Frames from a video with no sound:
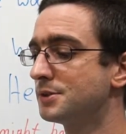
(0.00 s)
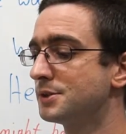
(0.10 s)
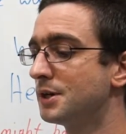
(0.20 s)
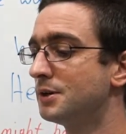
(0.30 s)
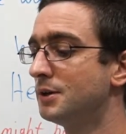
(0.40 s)

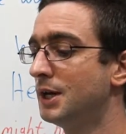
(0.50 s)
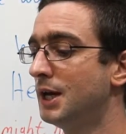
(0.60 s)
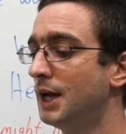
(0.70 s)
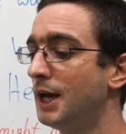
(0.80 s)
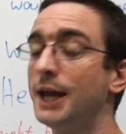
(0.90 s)
So
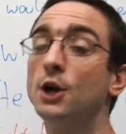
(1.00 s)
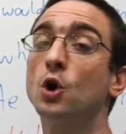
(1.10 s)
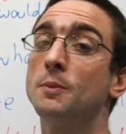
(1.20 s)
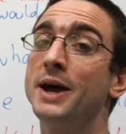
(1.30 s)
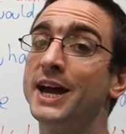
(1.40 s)
in
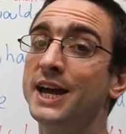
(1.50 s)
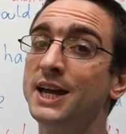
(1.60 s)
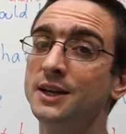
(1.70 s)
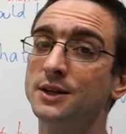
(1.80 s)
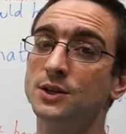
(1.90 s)
column
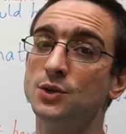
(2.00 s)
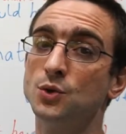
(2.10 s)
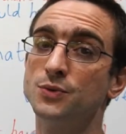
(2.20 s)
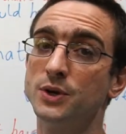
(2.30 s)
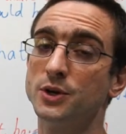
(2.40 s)
A, your
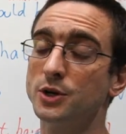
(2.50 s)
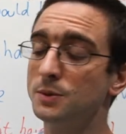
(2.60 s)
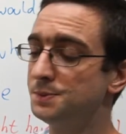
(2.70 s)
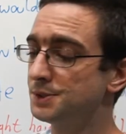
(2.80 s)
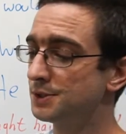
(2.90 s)

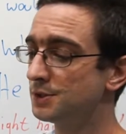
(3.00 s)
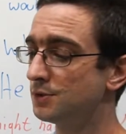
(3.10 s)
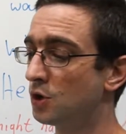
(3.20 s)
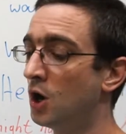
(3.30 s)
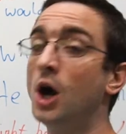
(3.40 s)
verbs, you've
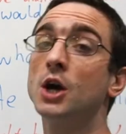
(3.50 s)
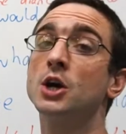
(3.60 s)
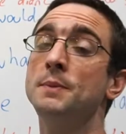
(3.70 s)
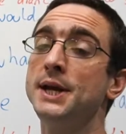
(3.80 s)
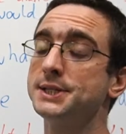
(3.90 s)
got
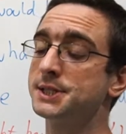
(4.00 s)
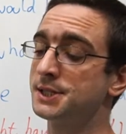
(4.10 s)
commit,